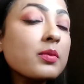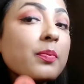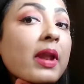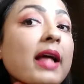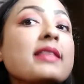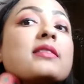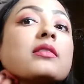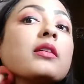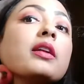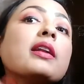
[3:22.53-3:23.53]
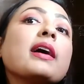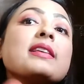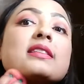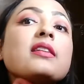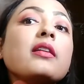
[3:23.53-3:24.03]
This blends really
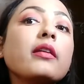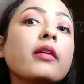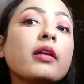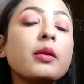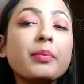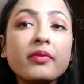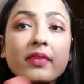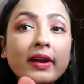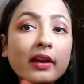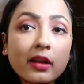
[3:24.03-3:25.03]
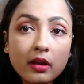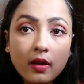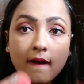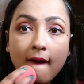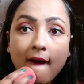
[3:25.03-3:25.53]
nicely and really
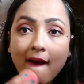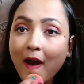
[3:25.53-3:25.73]
perfectly.